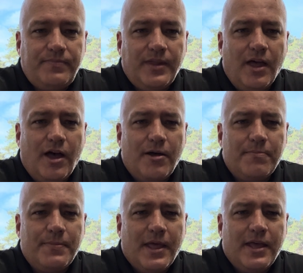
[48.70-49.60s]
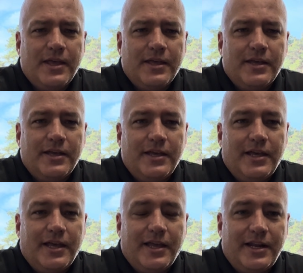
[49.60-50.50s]

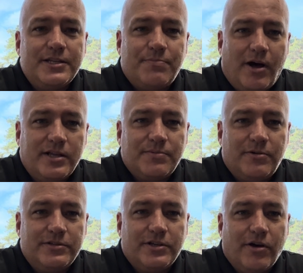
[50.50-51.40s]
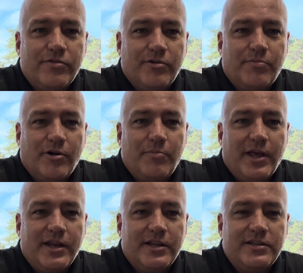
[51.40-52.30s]
it is possible to go through
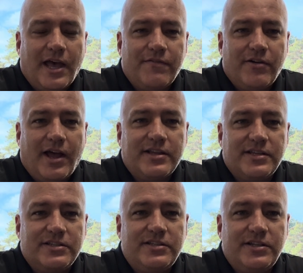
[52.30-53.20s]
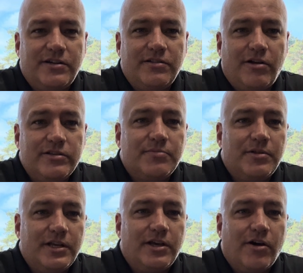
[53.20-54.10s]
probate and have your assets still
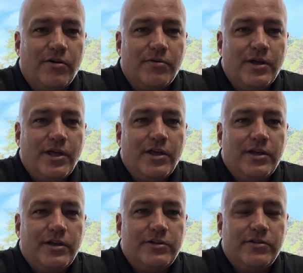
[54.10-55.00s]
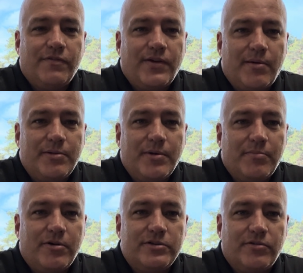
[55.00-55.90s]
ultimately go to the family
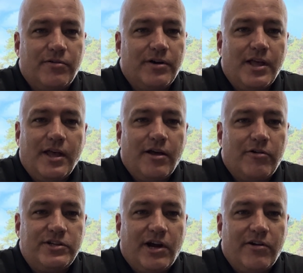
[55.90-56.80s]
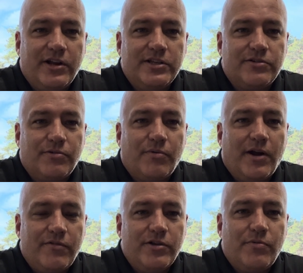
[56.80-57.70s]
members or charities or
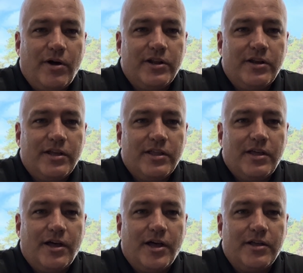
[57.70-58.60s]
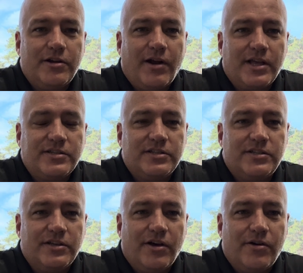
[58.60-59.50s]
wherever you wanted your assets
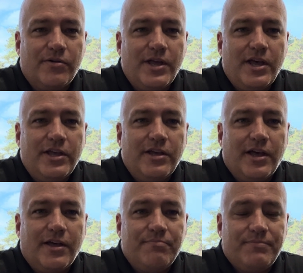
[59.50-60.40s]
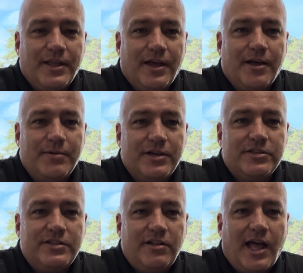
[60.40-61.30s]
to go. It could
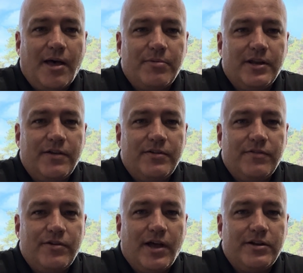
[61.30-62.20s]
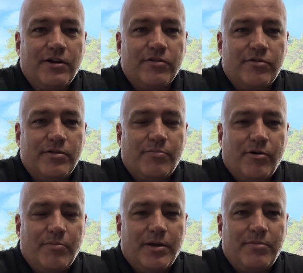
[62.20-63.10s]
still happen even if you had to go through the
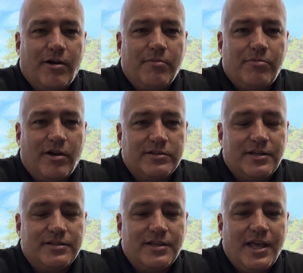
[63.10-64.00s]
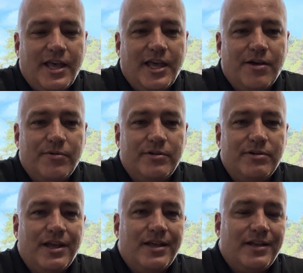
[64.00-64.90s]
probate process. It would,
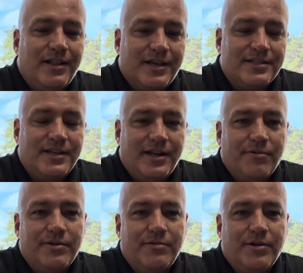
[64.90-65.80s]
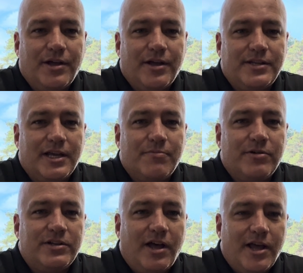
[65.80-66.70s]
like I said, it would take more
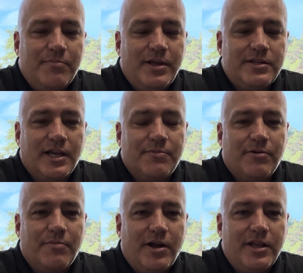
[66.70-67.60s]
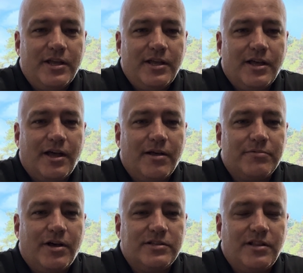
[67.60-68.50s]
time, take more money,
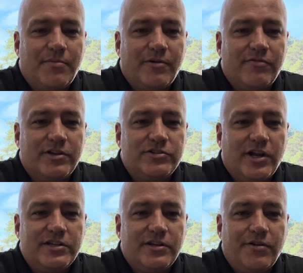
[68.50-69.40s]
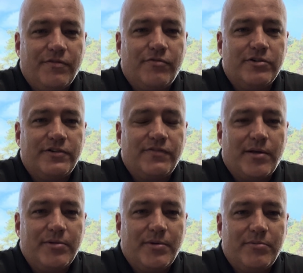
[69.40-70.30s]
cause a lot more frustration. It would force your
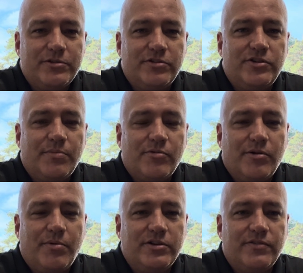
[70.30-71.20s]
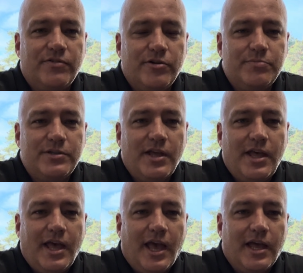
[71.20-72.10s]
family members to jump through a bunch of hoops
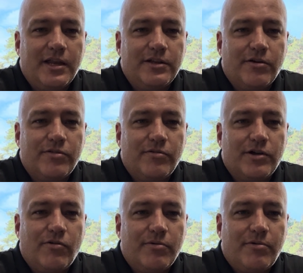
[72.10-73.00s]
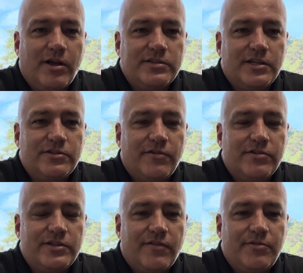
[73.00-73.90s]
and go through a court process over
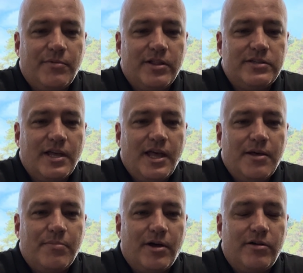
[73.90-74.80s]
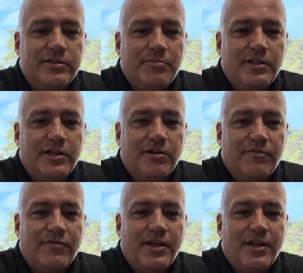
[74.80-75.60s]
several months. But ultimately, your